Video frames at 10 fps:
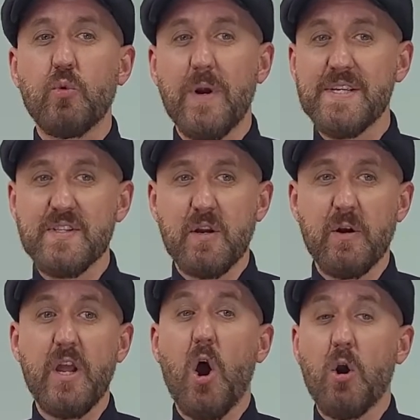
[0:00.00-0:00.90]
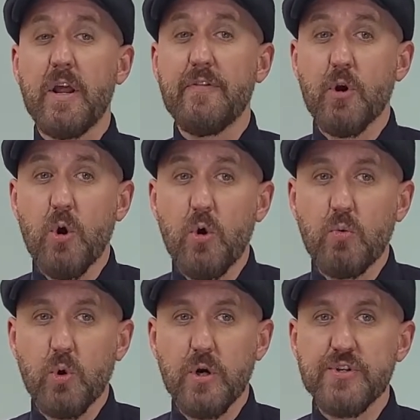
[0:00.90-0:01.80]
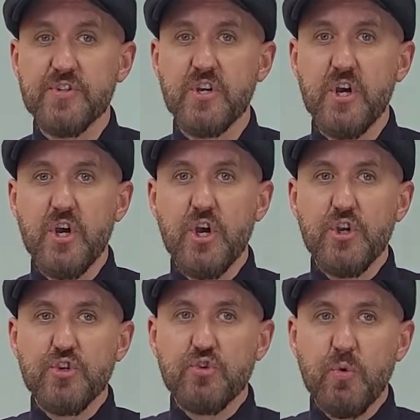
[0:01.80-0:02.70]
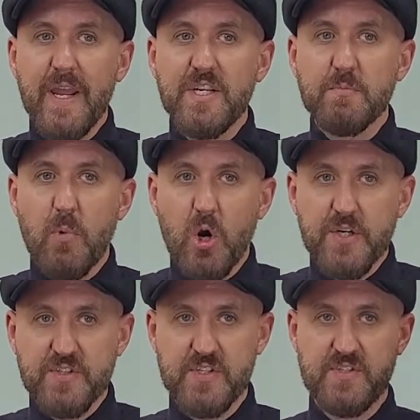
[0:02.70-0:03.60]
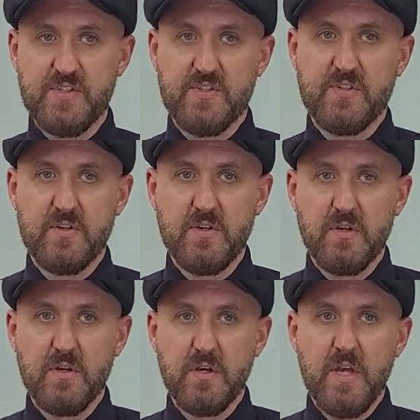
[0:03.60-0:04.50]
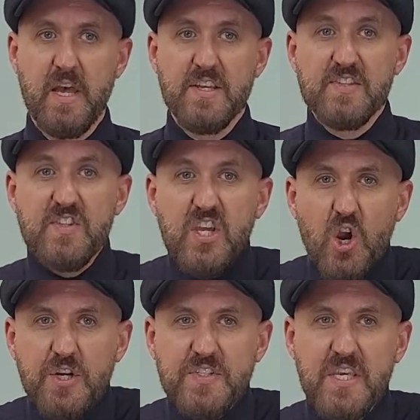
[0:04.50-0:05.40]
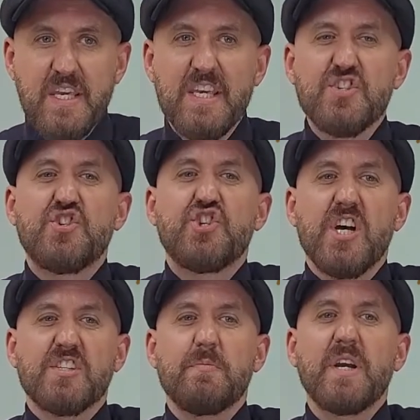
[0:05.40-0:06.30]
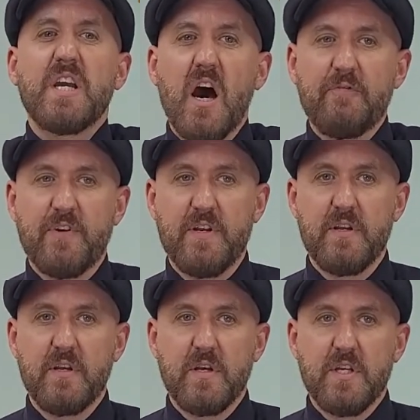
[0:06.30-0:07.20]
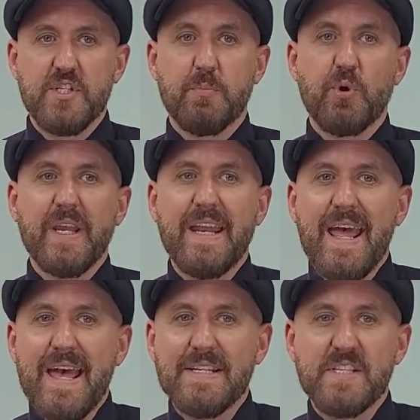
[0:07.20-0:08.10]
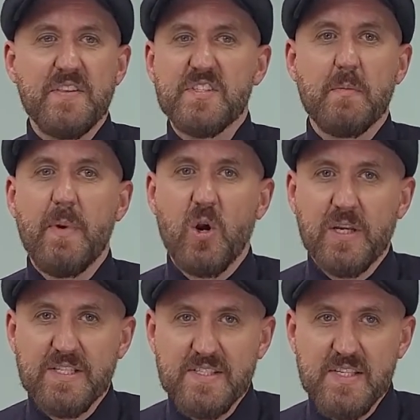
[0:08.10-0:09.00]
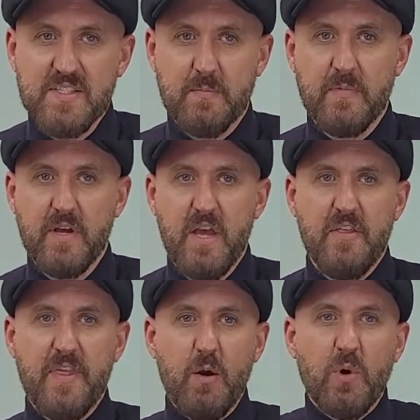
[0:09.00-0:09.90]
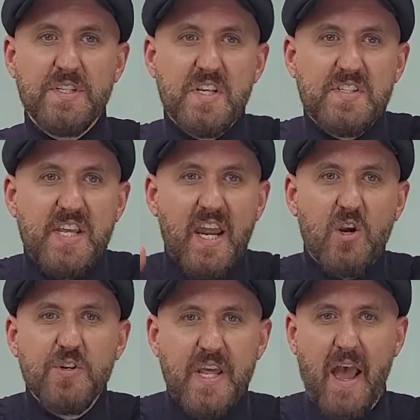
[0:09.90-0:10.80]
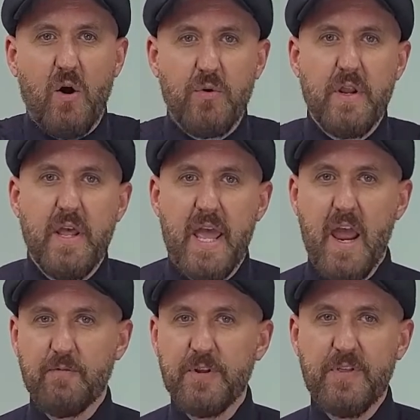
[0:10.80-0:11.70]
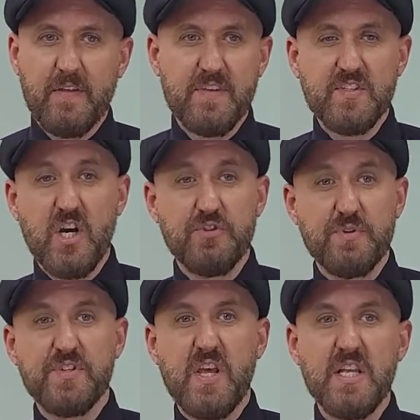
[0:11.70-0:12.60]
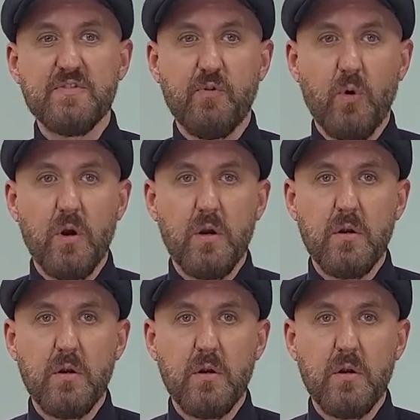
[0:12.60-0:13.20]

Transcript: race theory are, in their own words, trained Marxists. CRT is just a MacGuffin to bring an end to this American system. They want to tear down everything this country stands for.